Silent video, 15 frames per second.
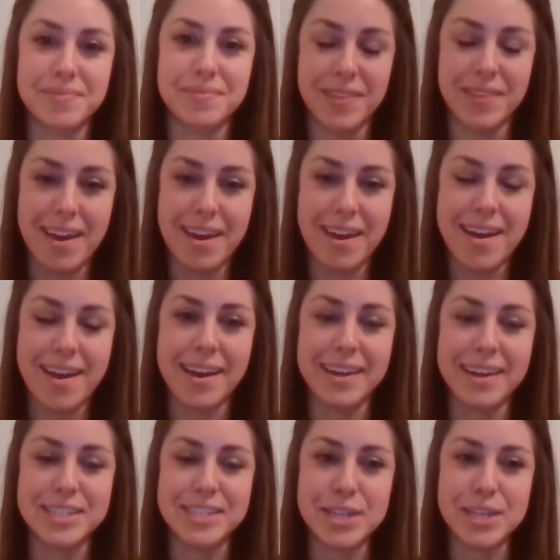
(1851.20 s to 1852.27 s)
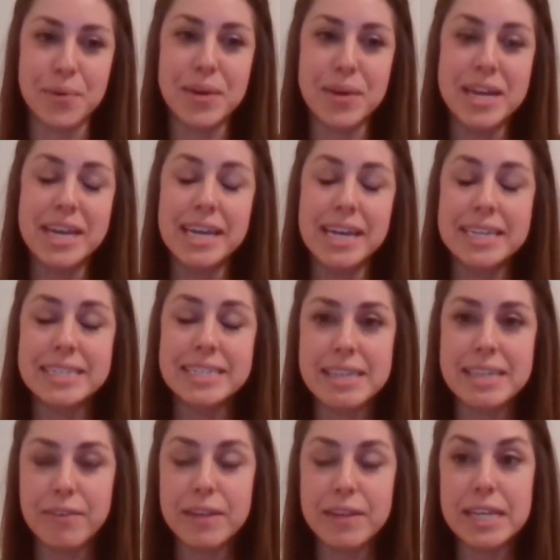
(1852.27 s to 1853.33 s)
Yeah, so
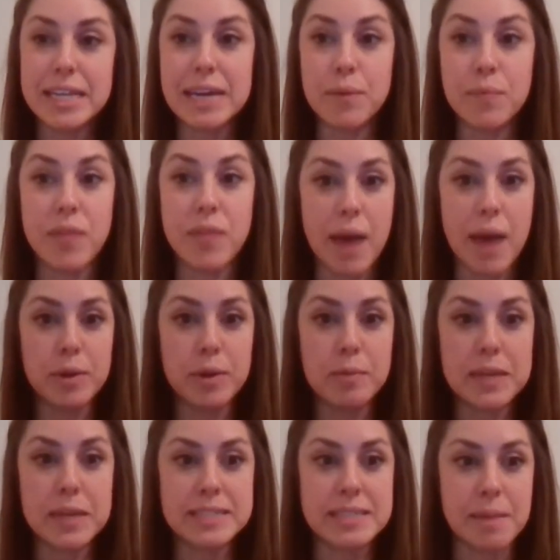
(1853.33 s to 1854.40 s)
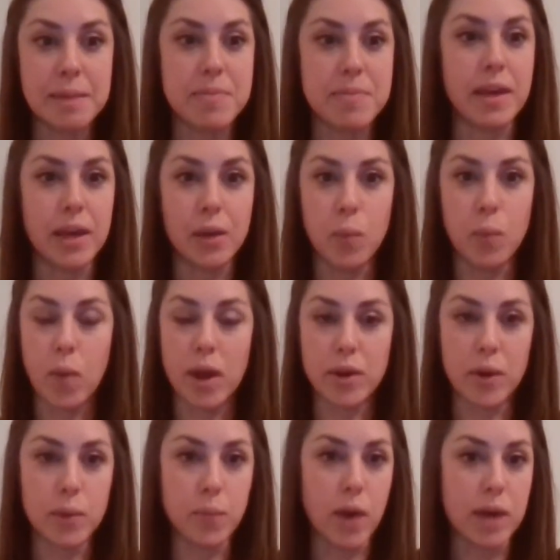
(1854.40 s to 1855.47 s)
definitely that would be something
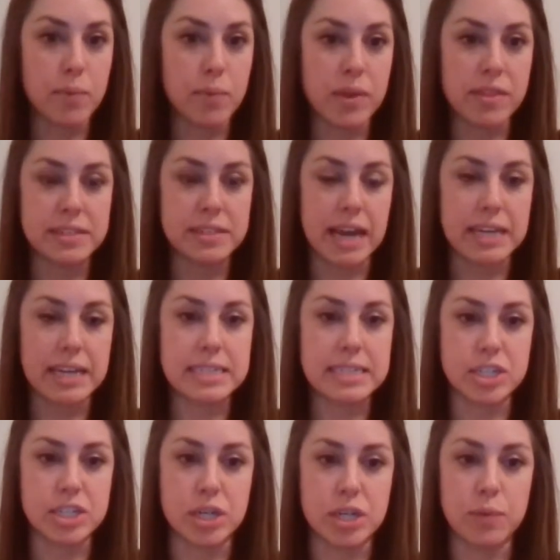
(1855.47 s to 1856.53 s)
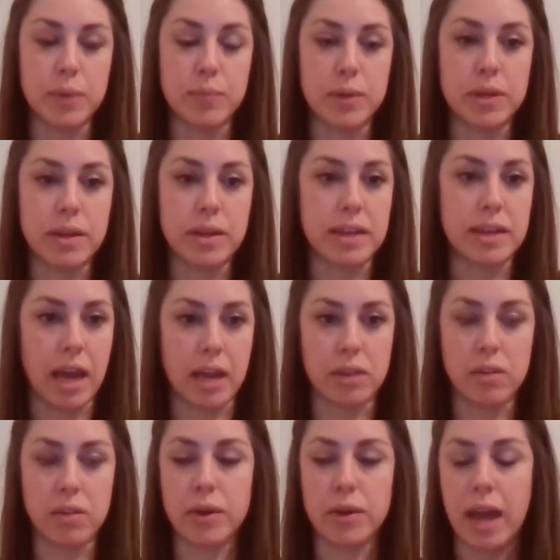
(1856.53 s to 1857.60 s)
one-on-one -on -one with the dietitian. We would
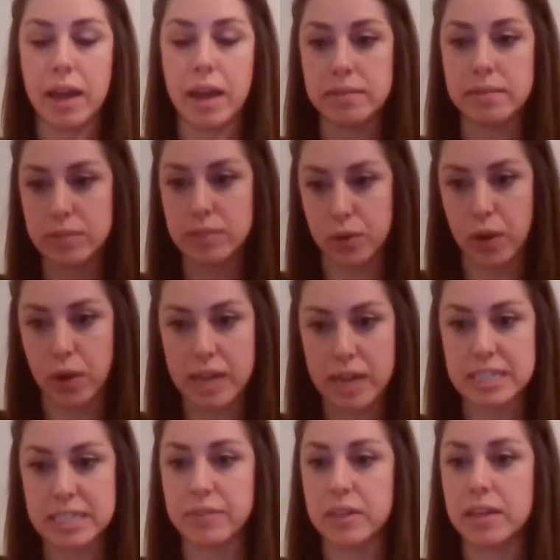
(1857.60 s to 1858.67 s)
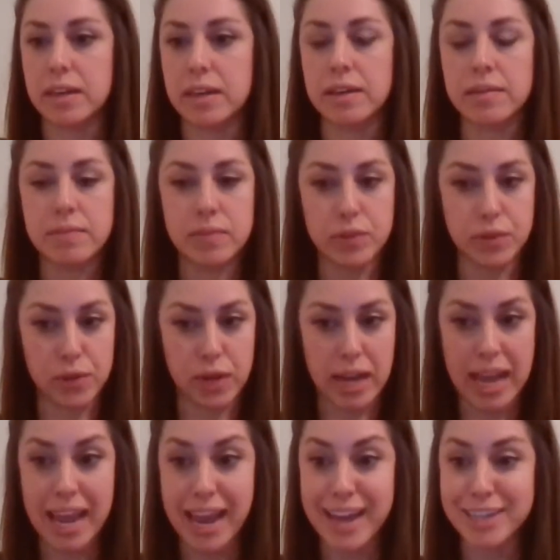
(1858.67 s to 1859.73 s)
again look at your activity, your
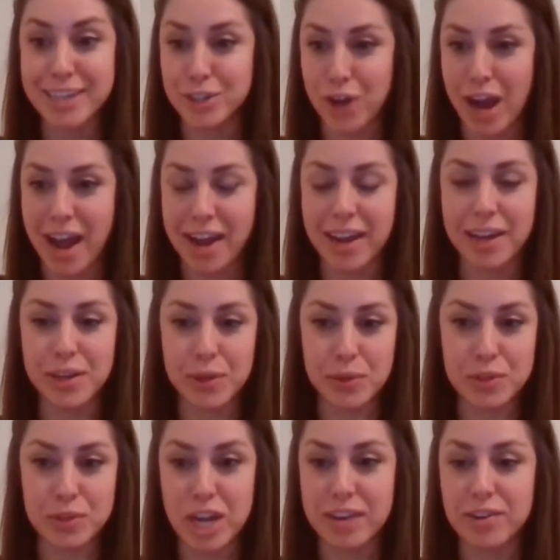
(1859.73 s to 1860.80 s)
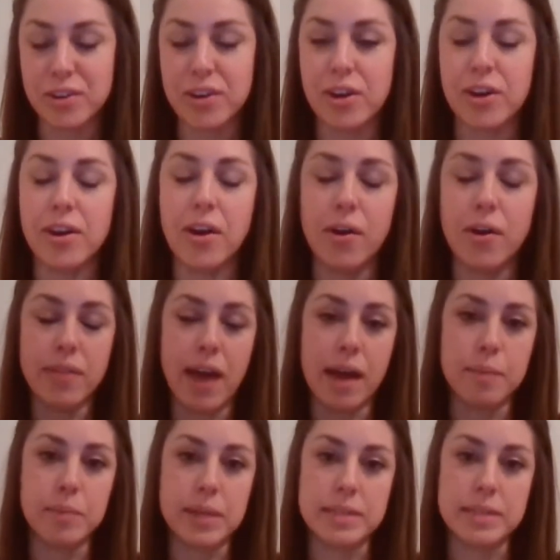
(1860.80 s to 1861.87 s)
age, your height, your gender,
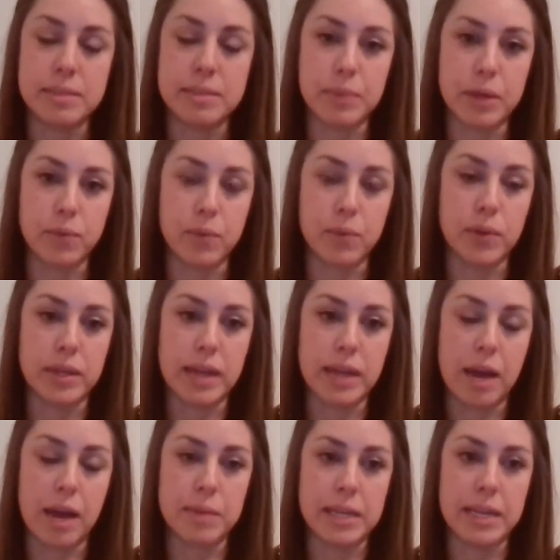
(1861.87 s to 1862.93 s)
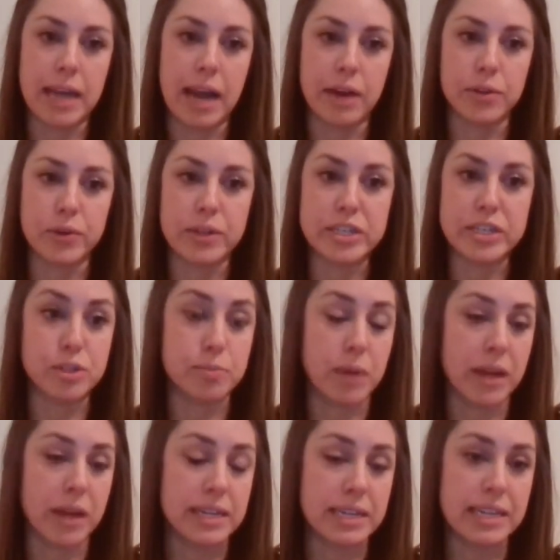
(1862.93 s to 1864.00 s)
that plays a big role in how many calories your
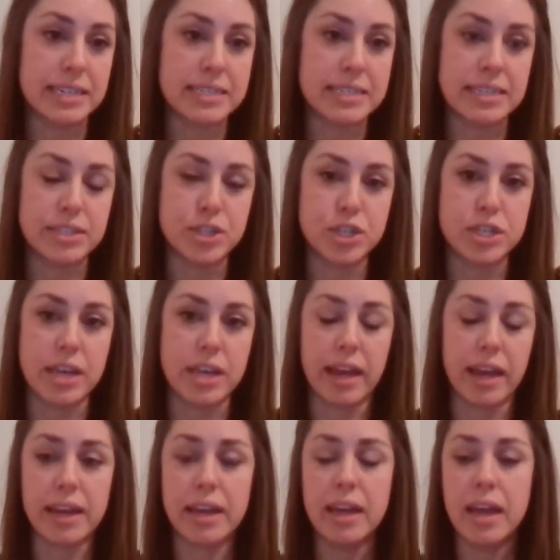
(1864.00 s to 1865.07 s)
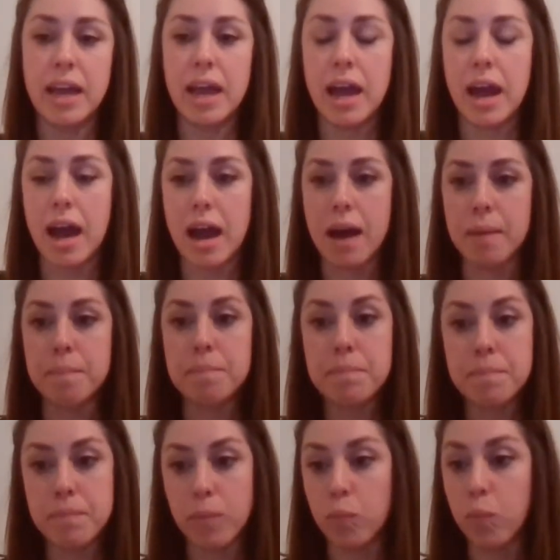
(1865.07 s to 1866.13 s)
body needs each day. Um,
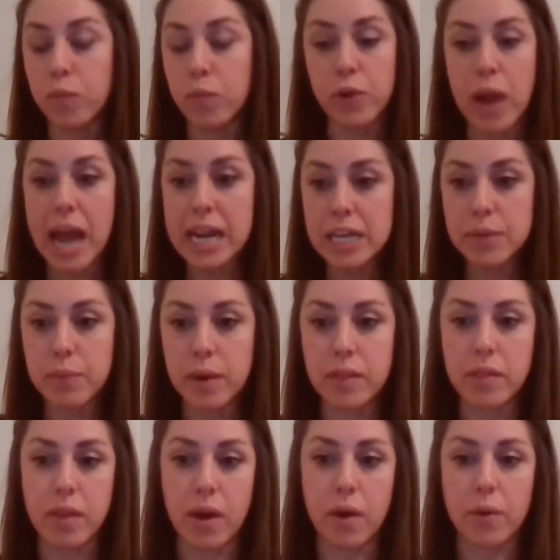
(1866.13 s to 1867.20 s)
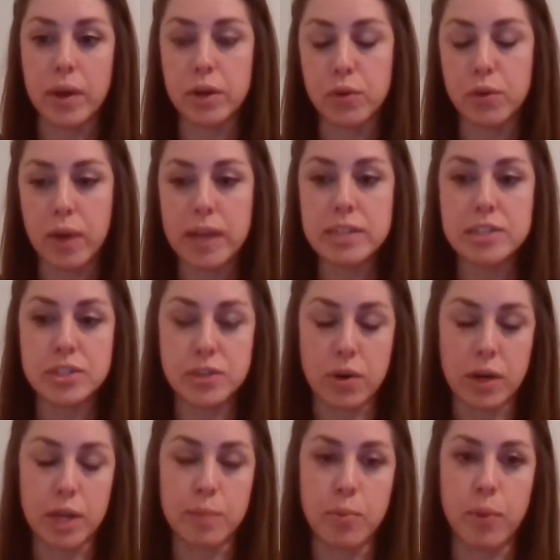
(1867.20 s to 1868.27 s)
for anyone though, a great
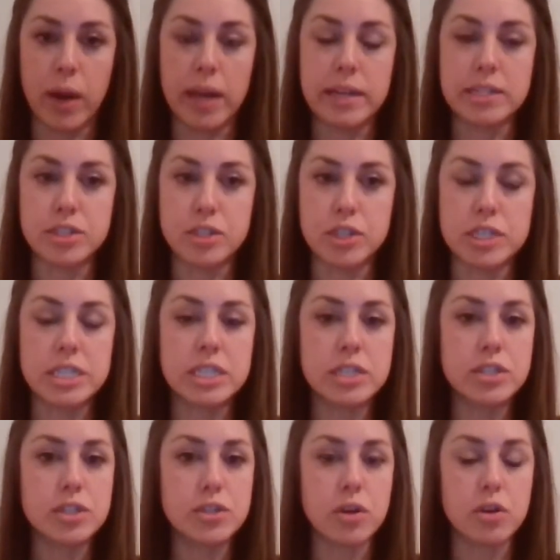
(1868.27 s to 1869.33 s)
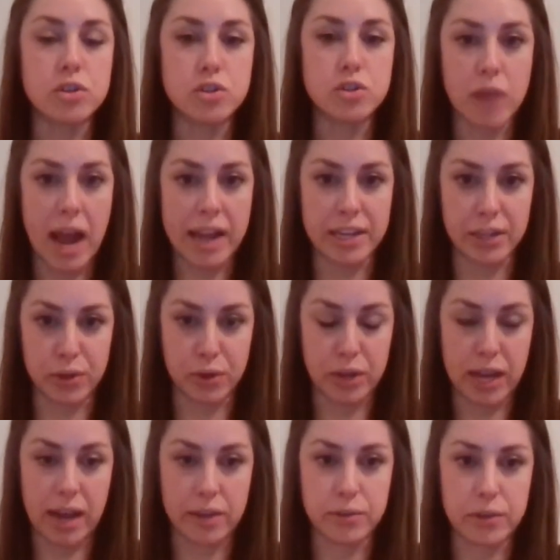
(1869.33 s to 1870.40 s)
starting point is just to start tracking your
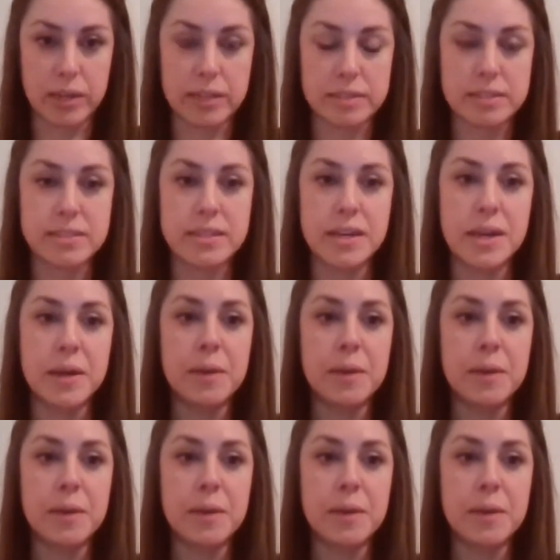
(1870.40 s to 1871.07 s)
calories